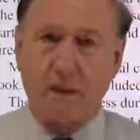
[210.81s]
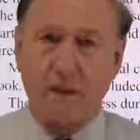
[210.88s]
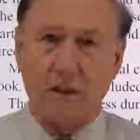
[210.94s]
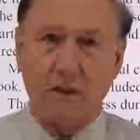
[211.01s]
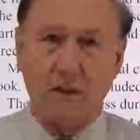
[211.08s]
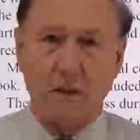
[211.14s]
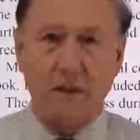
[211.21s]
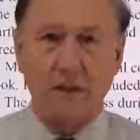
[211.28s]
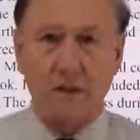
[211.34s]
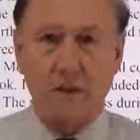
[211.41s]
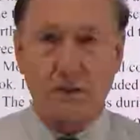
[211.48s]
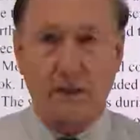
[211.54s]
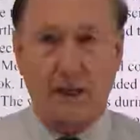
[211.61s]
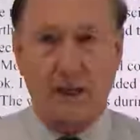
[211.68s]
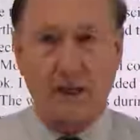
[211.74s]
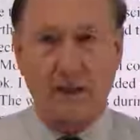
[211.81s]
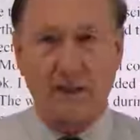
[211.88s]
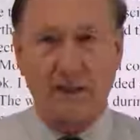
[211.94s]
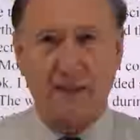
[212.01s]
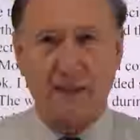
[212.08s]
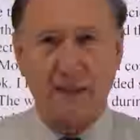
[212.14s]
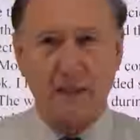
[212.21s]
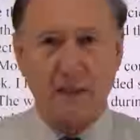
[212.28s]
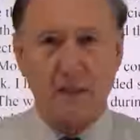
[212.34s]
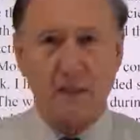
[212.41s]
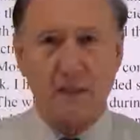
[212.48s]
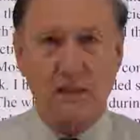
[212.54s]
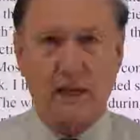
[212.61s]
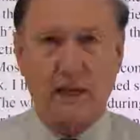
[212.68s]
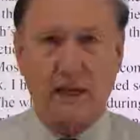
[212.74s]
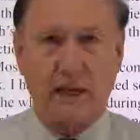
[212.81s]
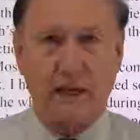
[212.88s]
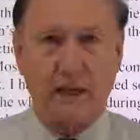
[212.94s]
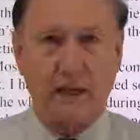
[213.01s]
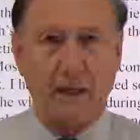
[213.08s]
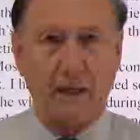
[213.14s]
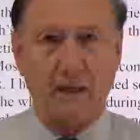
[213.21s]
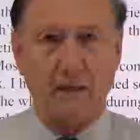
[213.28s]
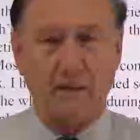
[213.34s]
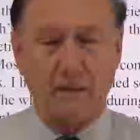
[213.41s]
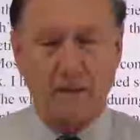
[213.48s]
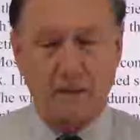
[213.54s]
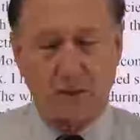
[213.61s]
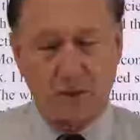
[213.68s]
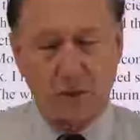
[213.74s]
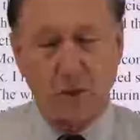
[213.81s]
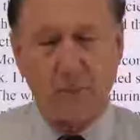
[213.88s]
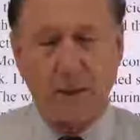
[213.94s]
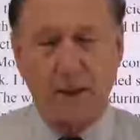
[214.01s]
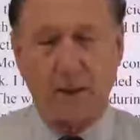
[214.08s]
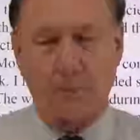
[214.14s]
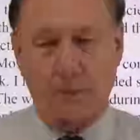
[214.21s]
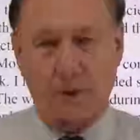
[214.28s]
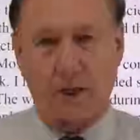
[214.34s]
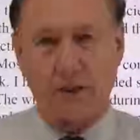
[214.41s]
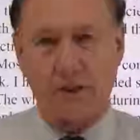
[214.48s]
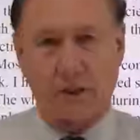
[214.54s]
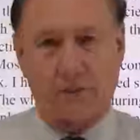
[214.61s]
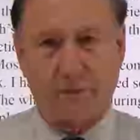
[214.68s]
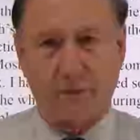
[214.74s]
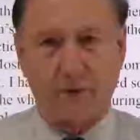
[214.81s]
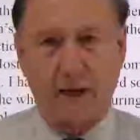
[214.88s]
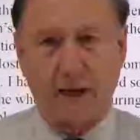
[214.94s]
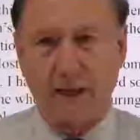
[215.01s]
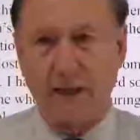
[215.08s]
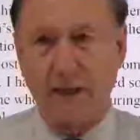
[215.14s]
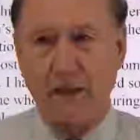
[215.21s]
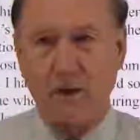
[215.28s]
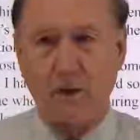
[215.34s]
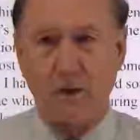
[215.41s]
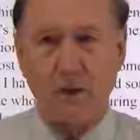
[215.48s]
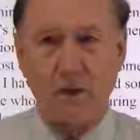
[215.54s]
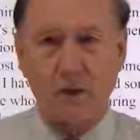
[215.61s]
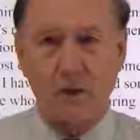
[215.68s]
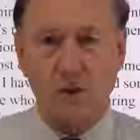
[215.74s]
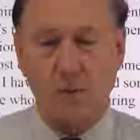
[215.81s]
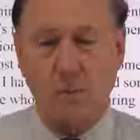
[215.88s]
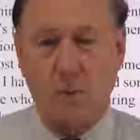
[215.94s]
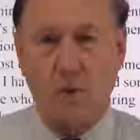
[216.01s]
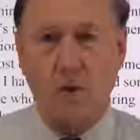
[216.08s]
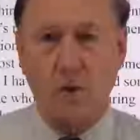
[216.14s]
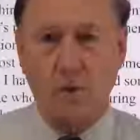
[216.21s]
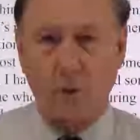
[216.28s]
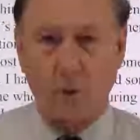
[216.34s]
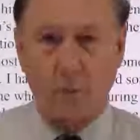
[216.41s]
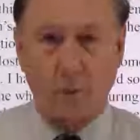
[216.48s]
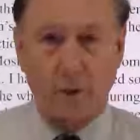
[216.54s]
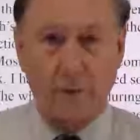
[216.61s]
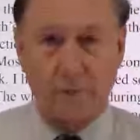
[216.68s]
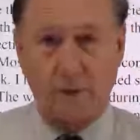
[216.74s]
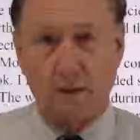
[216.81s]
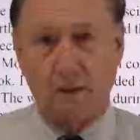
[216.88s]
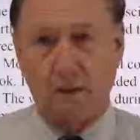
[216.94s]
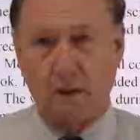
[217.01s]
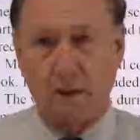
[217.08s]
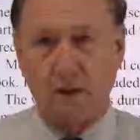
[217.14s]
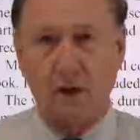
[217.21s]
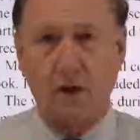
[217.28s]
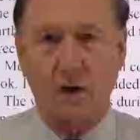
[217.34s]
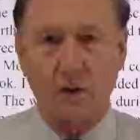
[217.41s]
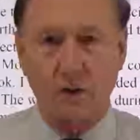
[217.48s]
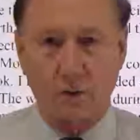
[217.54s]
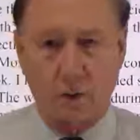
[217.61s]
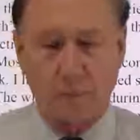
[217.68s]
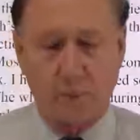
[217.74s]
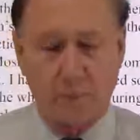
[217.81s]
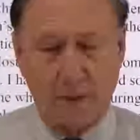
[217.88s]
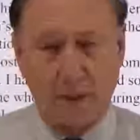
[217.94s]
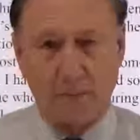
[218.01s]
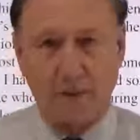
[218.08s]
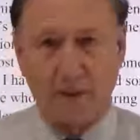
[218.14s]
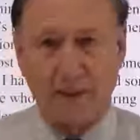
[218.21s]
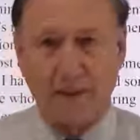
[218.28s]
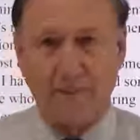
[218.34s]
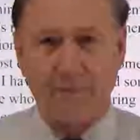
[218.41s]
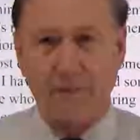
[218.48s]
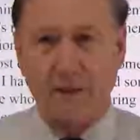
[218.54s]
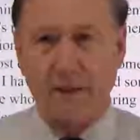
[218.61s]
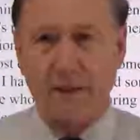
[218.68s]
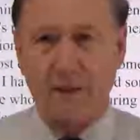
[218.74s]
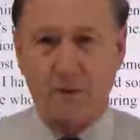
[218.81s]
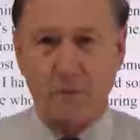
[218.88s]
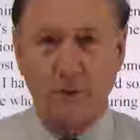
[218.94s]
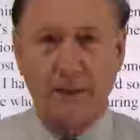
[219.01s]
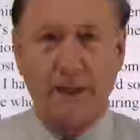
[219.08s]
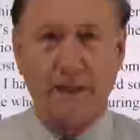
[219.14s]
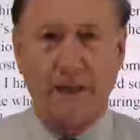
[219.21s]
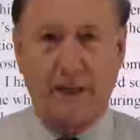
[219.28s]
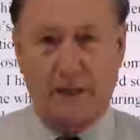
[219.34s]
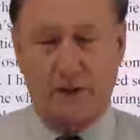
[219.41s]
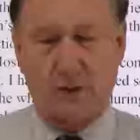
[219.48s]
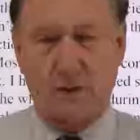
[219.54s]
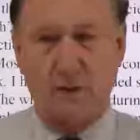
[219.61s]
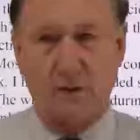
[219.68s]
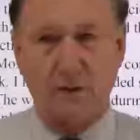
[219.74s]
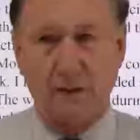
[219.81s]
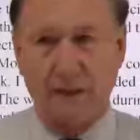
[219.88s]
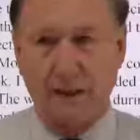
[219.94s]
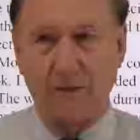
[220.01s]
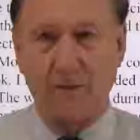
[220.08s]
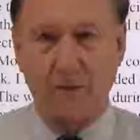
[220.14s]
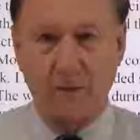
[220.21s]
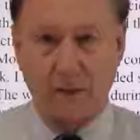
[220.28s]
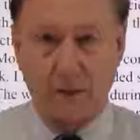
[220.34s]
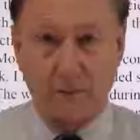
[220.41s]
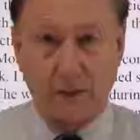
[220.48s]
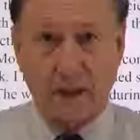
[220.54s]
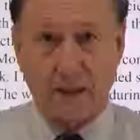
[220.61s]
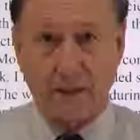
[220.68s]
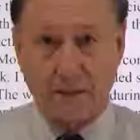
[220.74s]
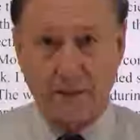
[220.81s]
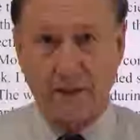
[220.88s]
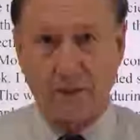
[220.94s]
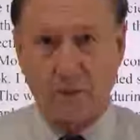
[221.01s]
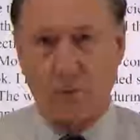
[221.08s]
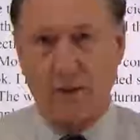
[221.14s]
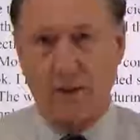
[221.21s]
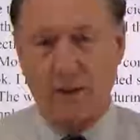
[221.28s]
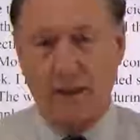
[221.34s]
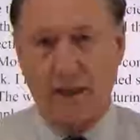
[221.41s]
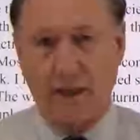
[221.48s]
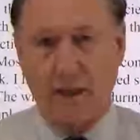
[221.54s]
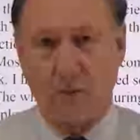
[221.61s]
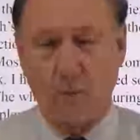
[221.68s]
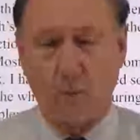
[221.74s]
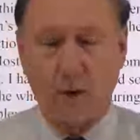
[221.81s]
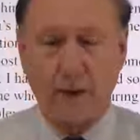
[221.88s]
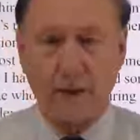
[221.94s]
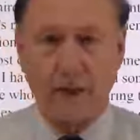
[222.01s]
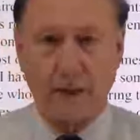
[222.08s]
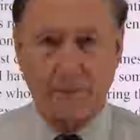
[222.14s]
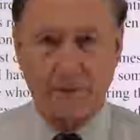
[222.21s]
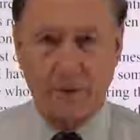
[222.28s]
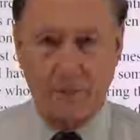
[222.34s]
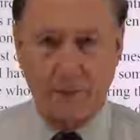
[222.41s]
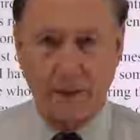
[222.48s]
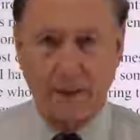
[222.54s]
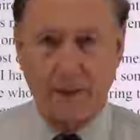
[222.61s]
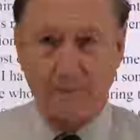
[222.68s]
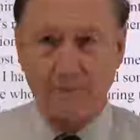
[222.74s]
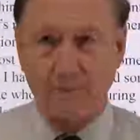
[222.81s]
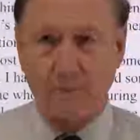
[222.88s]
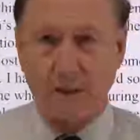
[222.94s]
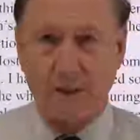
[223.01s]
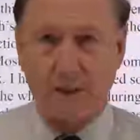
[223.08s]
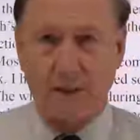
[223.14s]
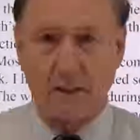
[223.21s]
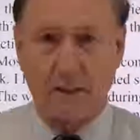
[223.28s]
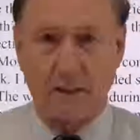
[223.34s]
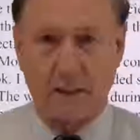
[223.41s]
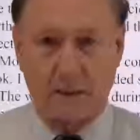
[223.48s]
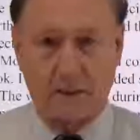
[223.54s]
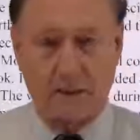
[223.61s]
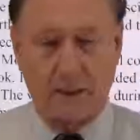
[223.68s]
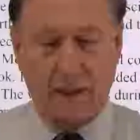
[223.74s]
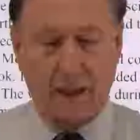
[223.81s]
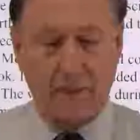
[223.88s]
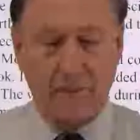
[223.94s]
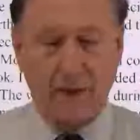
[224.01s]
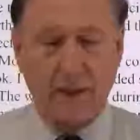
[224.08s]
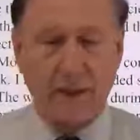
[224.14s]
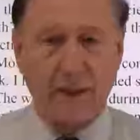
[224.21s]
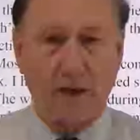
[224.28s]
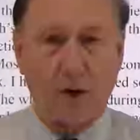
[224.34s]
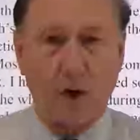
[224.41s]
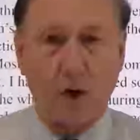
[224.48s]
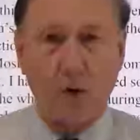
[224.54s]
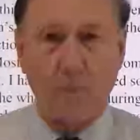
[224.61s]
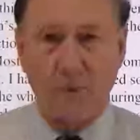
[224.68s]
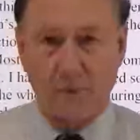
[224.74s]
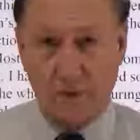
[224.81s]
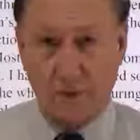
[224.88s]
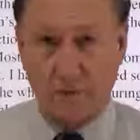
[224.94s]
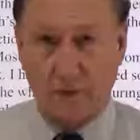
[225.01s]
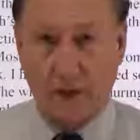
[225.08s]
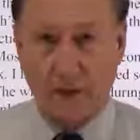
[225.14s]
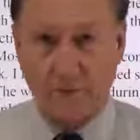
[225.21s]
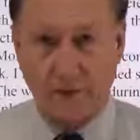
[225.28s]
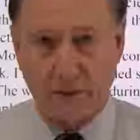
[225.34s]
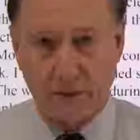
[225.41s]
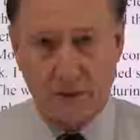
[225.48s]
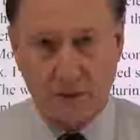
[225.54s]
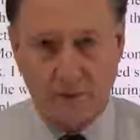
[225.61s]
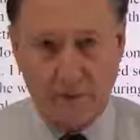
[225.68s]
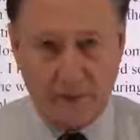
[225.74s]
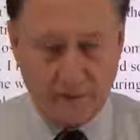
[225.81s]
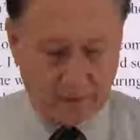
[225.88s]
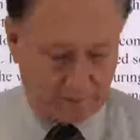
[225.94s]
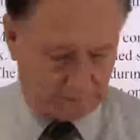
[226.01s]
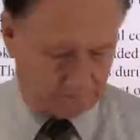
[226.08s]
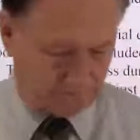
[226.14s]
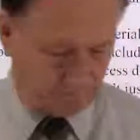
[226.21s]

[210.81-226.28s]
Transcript: you'll understand this is too big a project for any small group or even a large group of people. It's really a national level you've got to deal with, and where you have to be to have any hope of surviving this event.